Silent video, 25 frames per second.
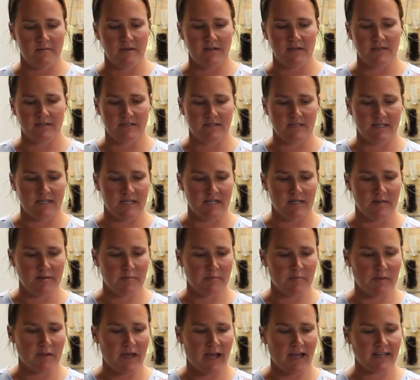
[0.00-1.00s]
is the
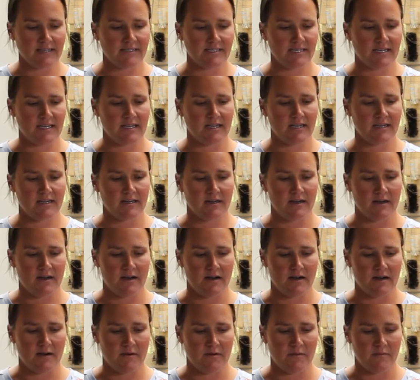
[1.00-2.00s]
plastic
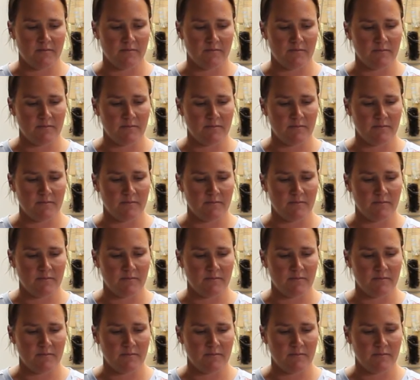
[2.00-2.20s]
uh,